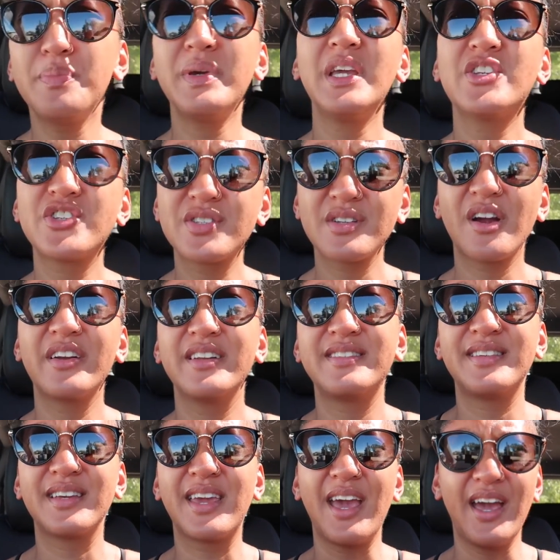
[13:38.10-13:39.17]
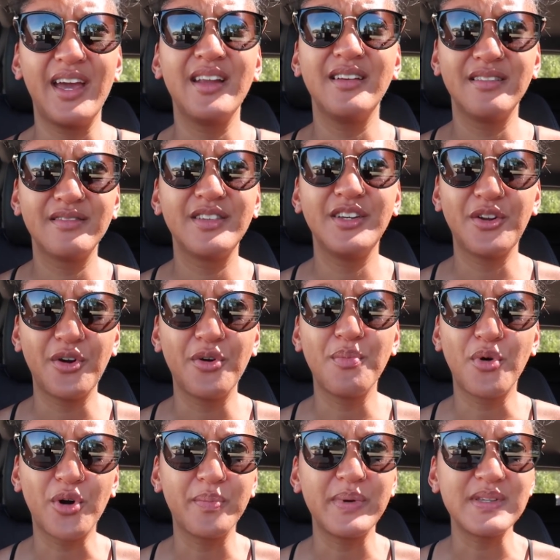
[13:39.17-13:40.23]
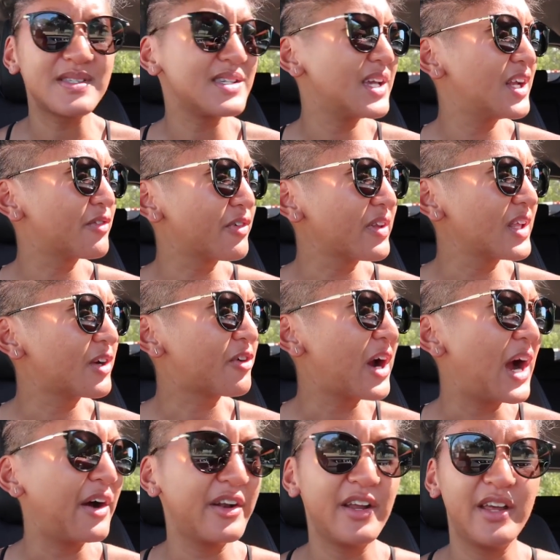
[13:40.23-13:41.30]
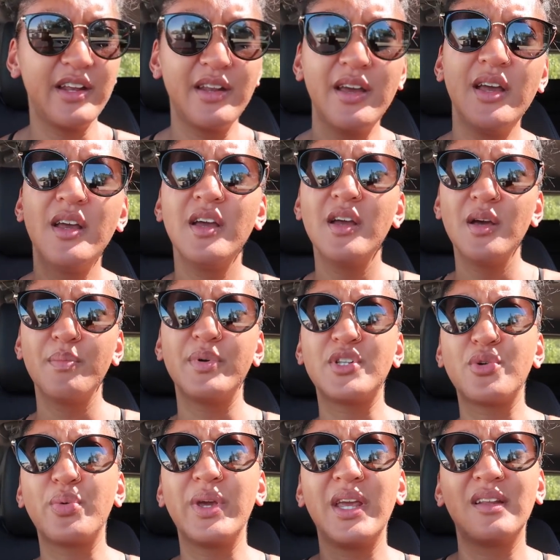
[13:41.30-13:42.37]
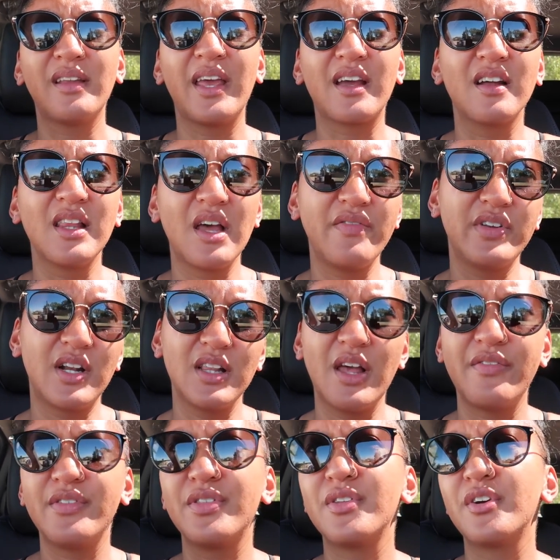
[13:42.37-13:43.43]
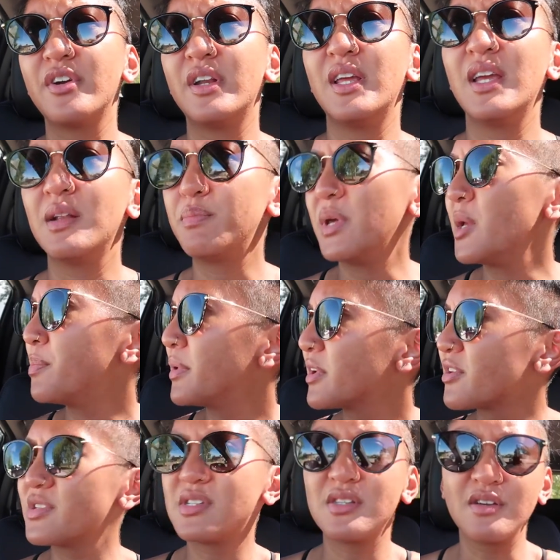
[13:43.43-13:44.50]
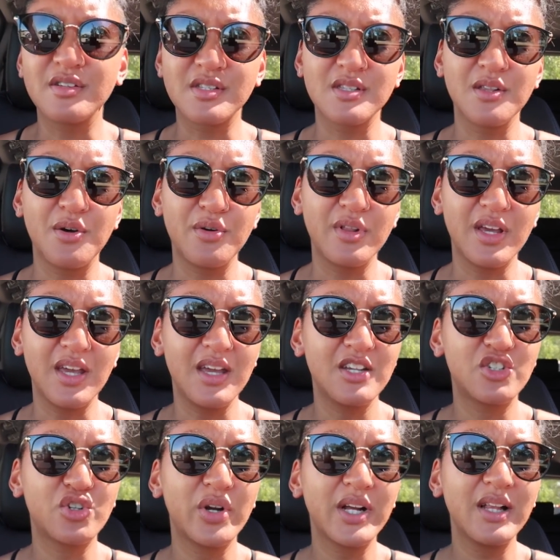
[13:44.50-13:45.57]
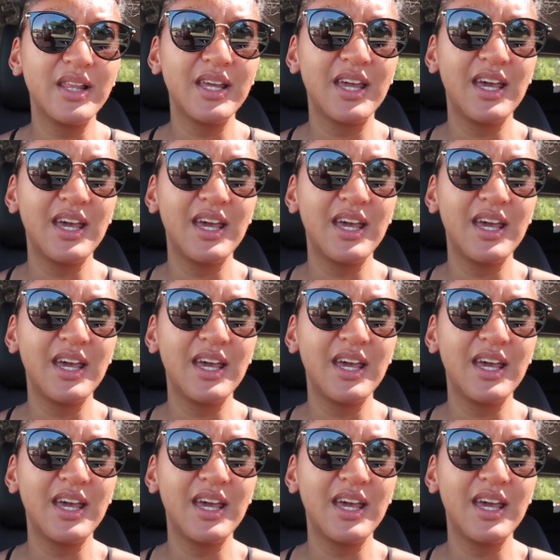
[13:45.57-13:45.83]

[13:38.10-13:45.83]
beach started to get, you know, more busy and really crowded between like eleven, eleven thirty, and people are still slowly trickling